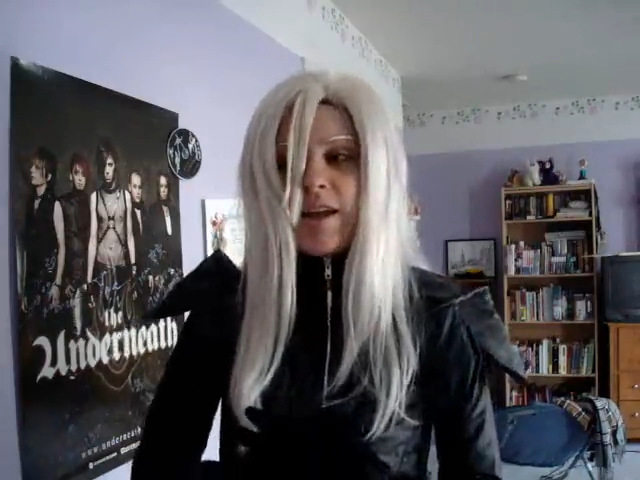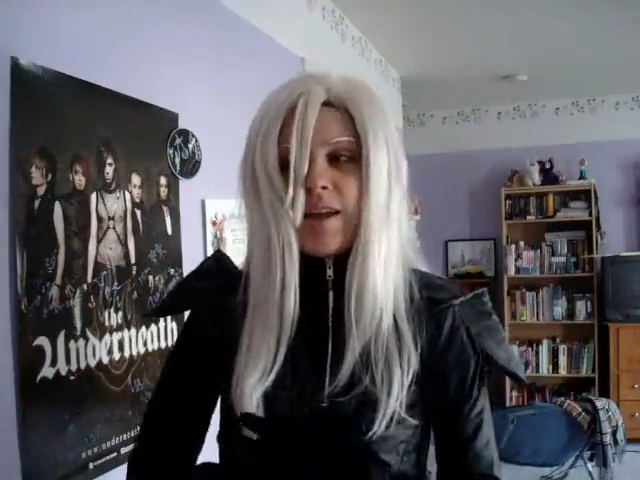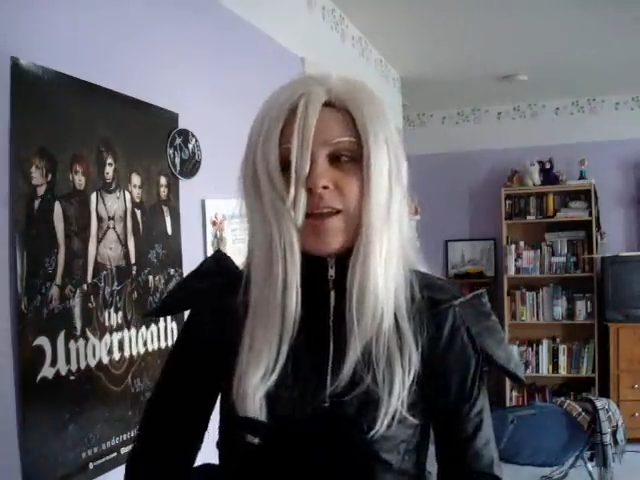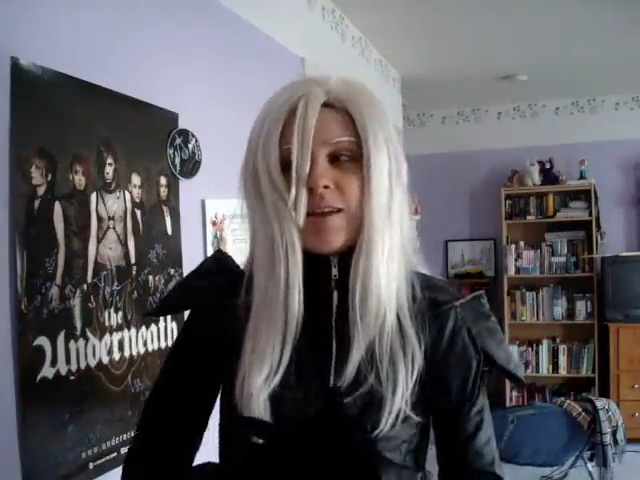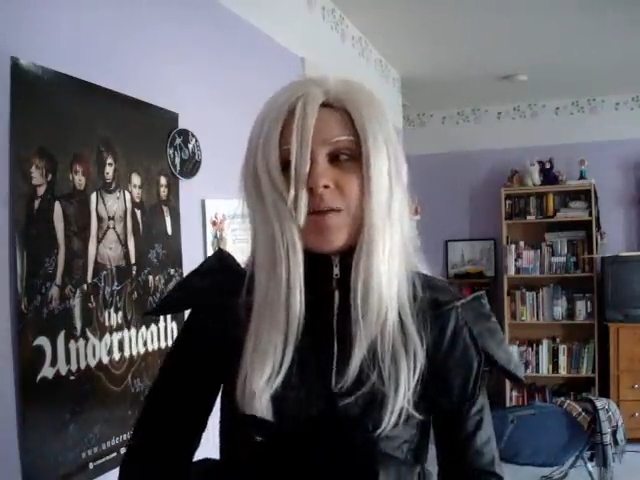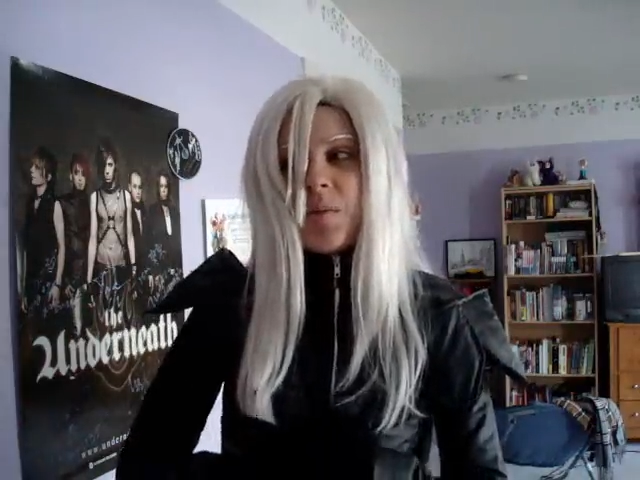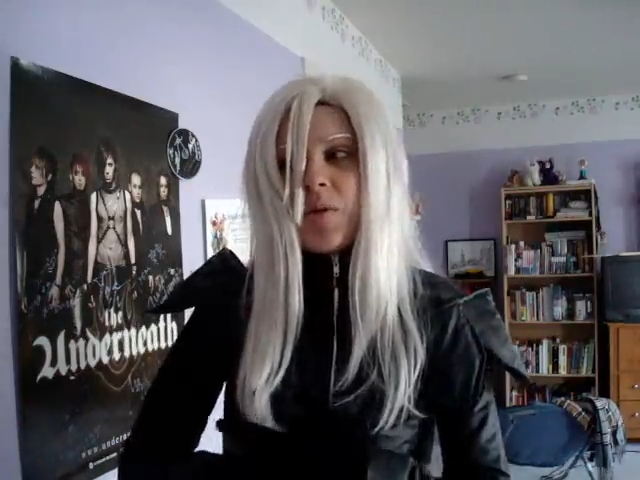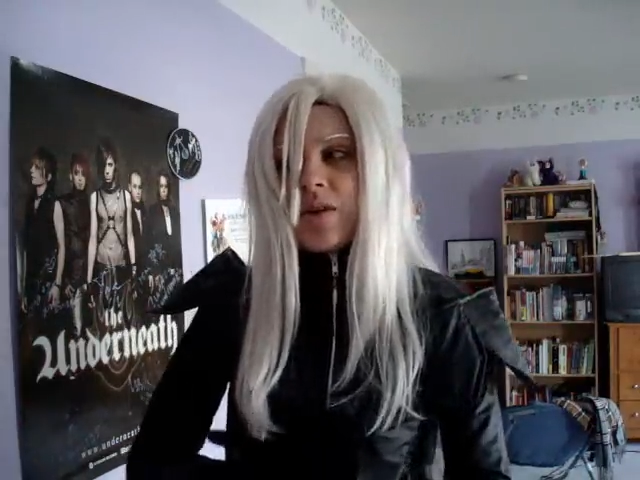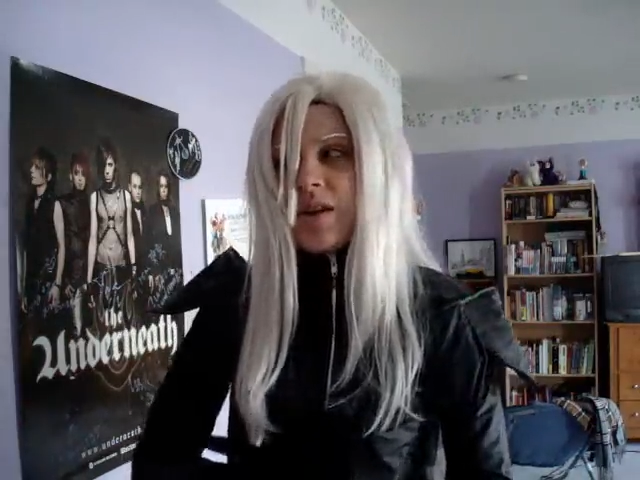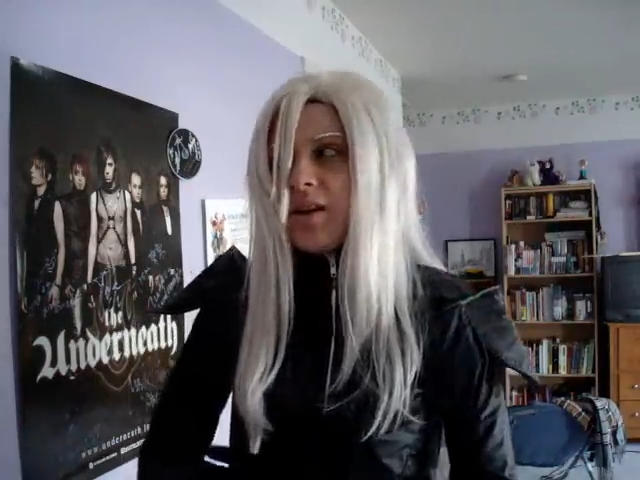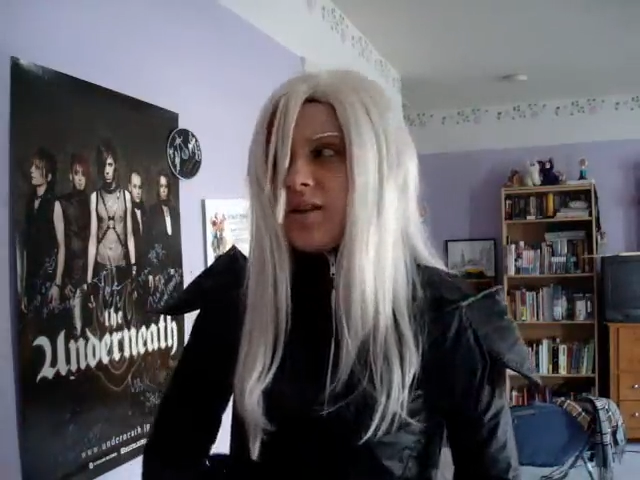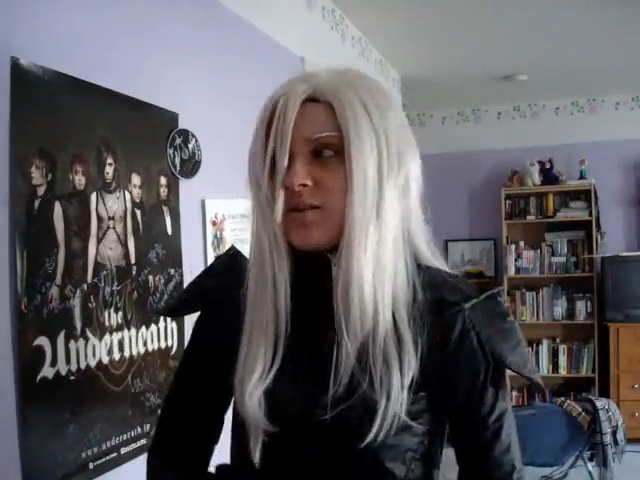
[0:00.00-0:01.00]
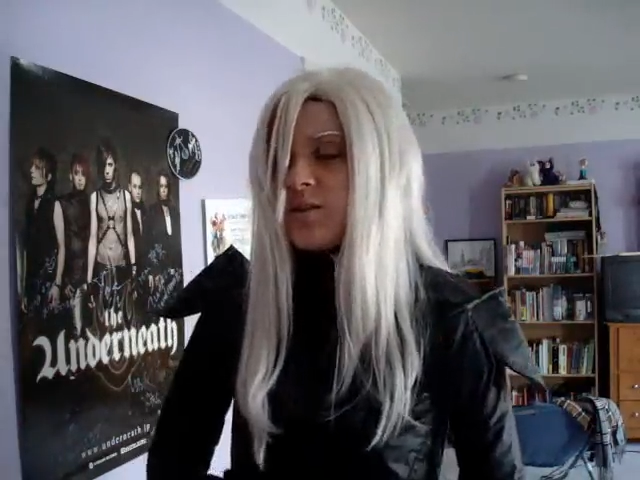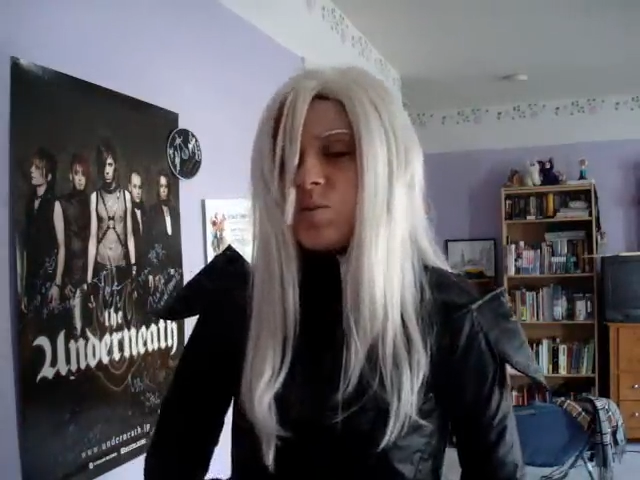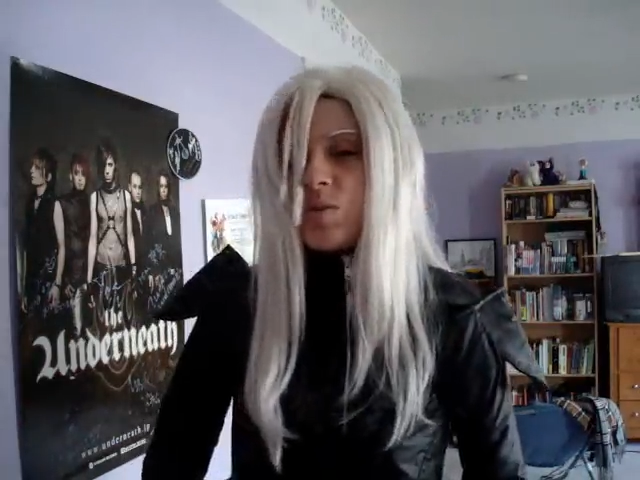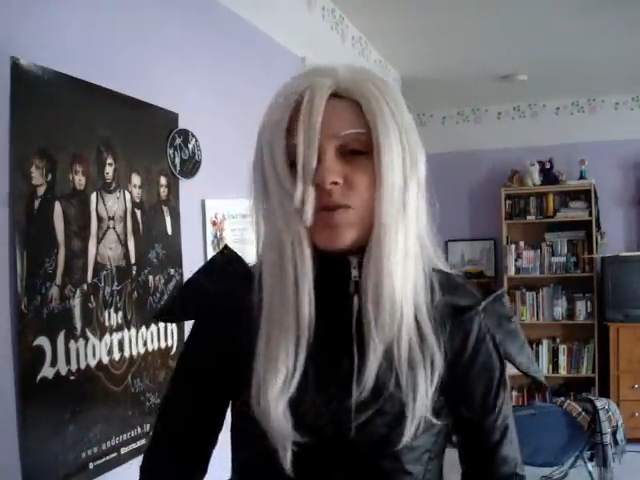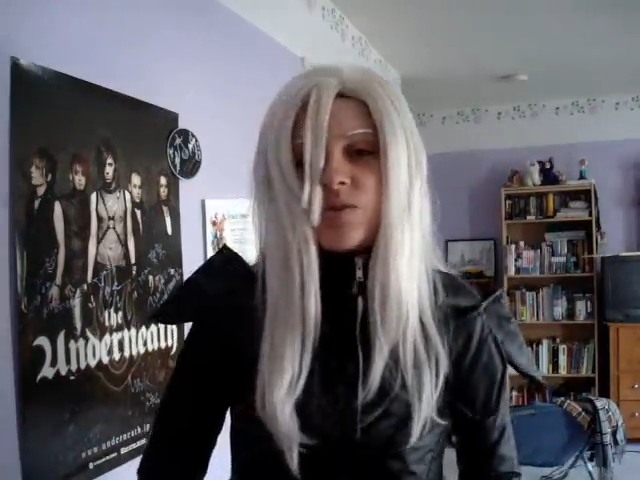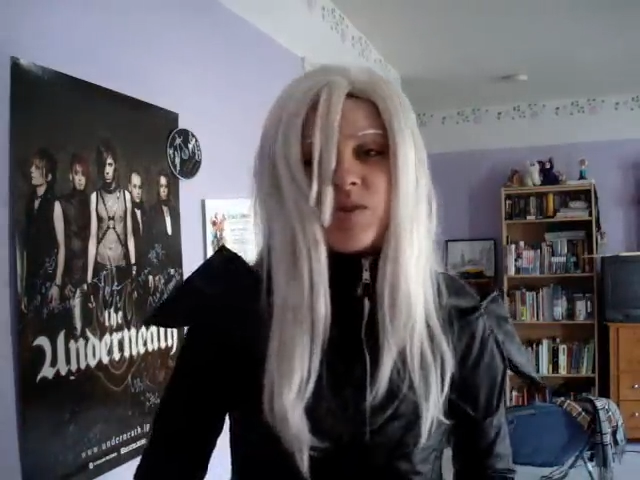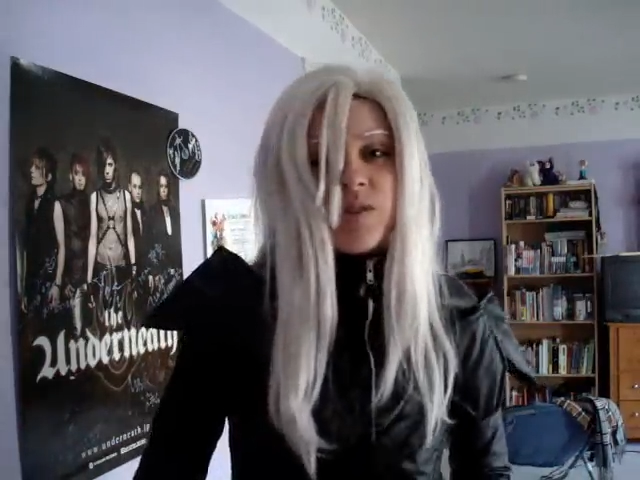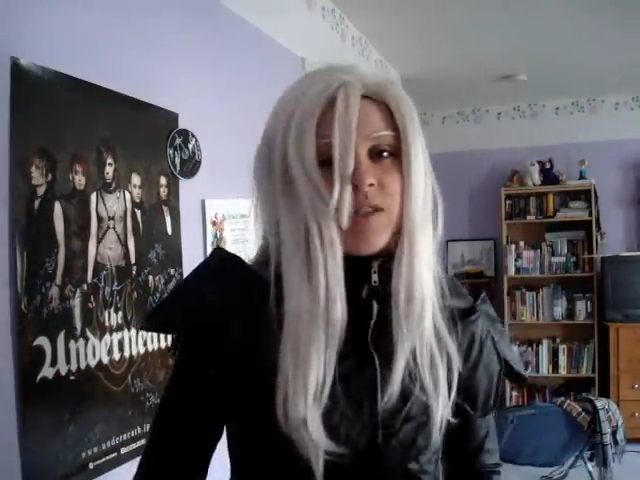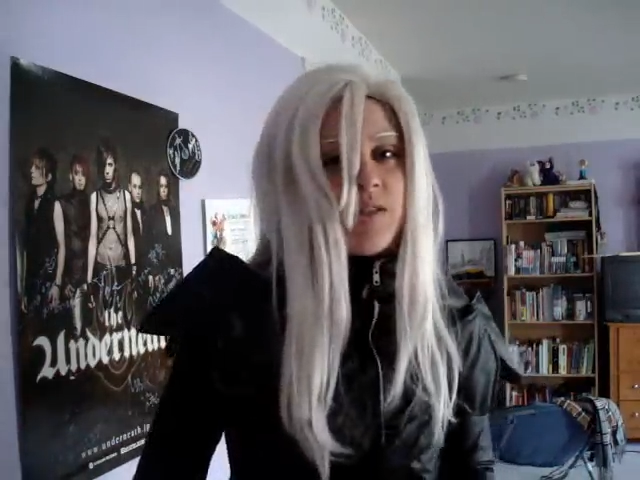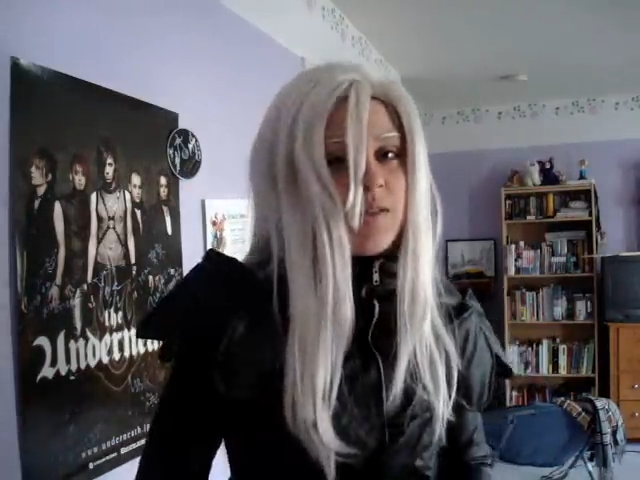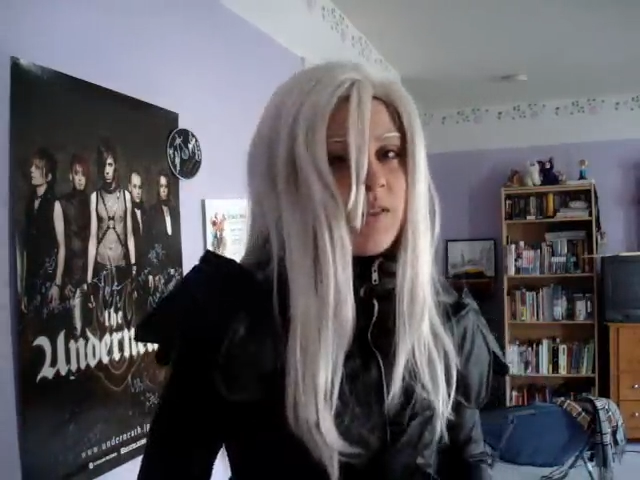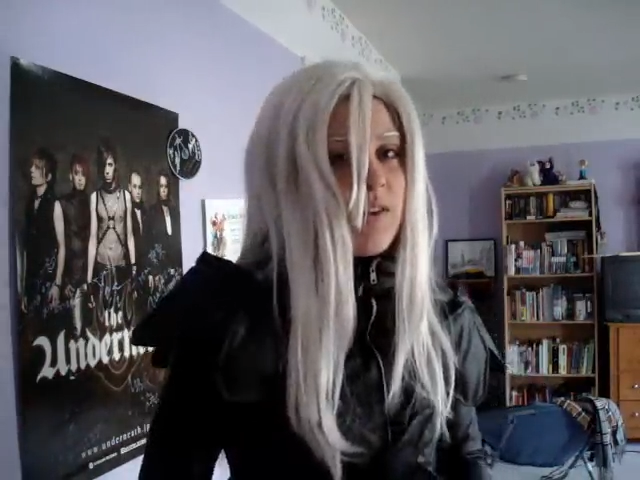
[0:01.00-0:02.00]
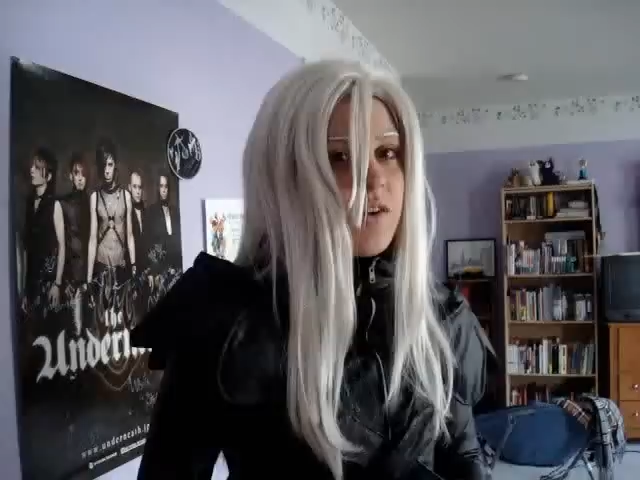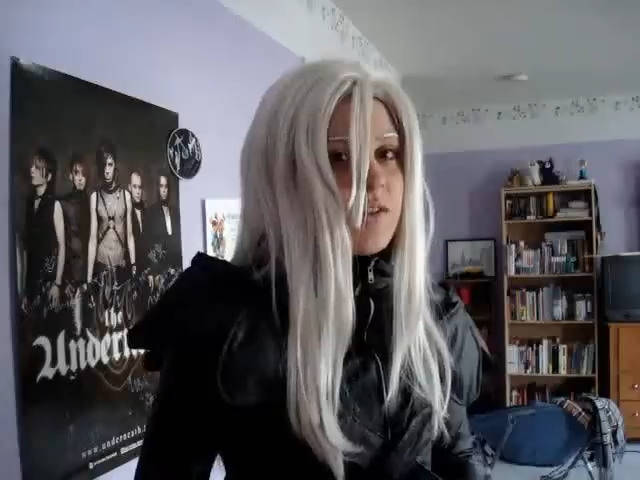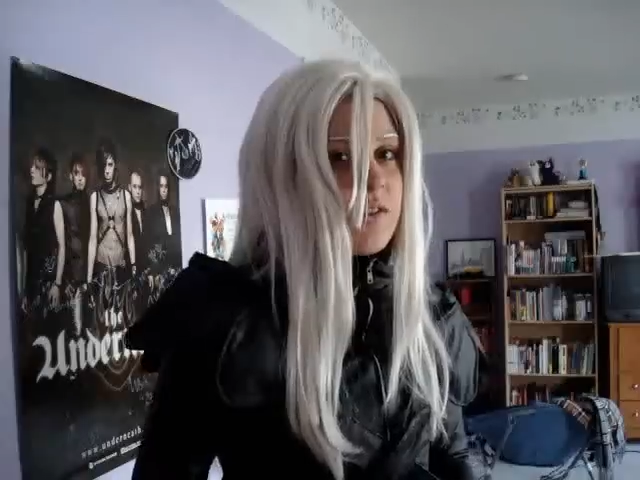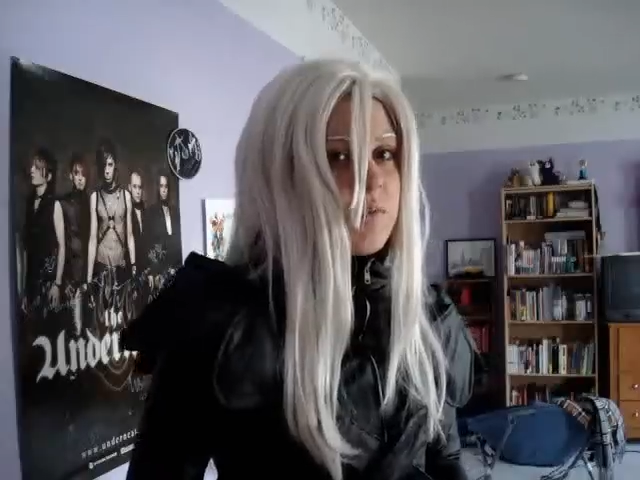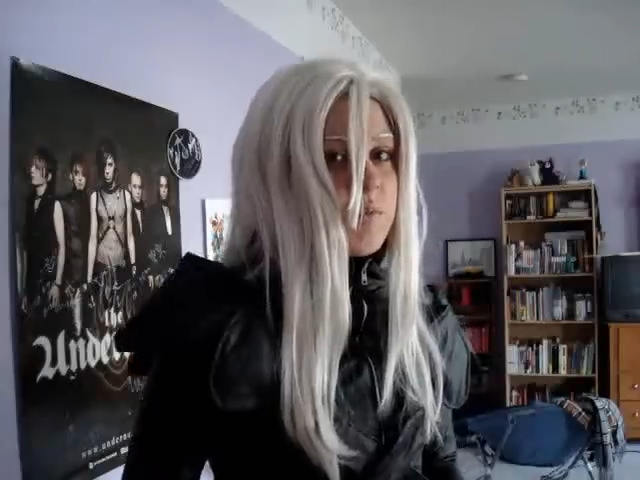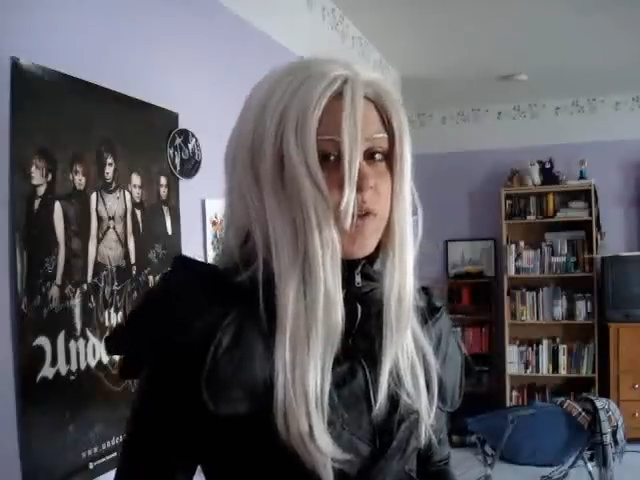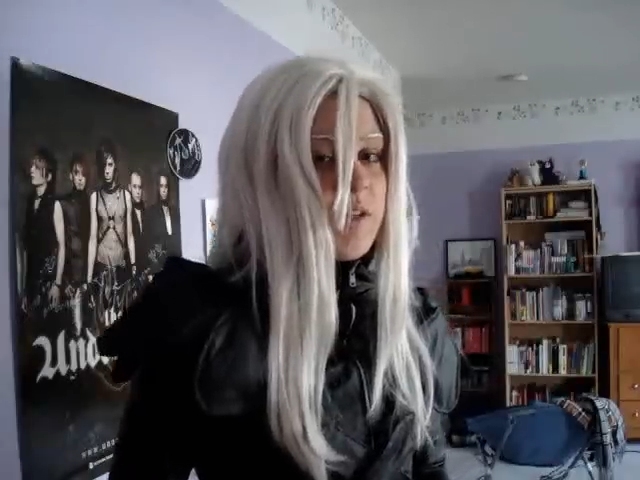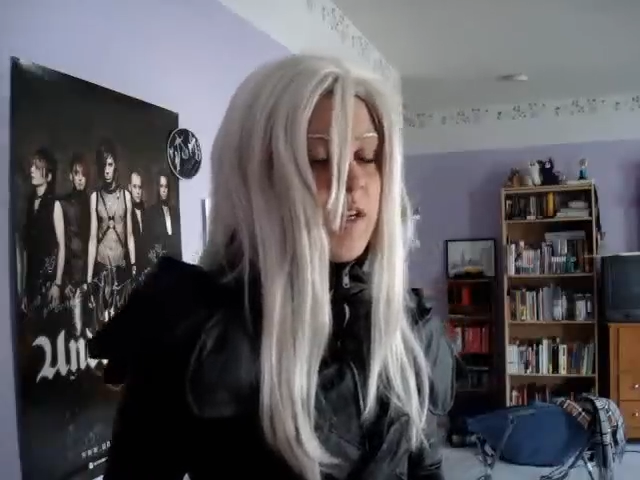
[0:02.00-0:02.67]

and I'm working on a super secret awesome